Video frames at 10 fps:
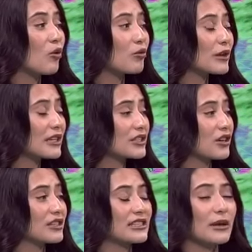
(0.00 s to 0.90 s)
We'll really
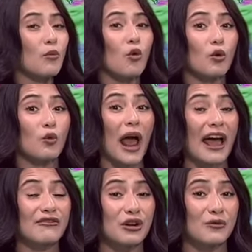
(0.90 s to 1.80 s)
start to see more
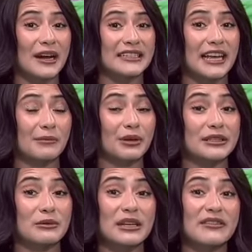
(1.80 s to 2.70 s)
heavier rain take
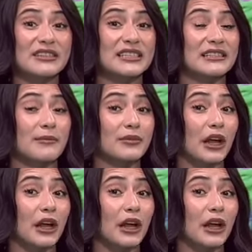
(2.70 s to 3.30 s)
place. We could even see some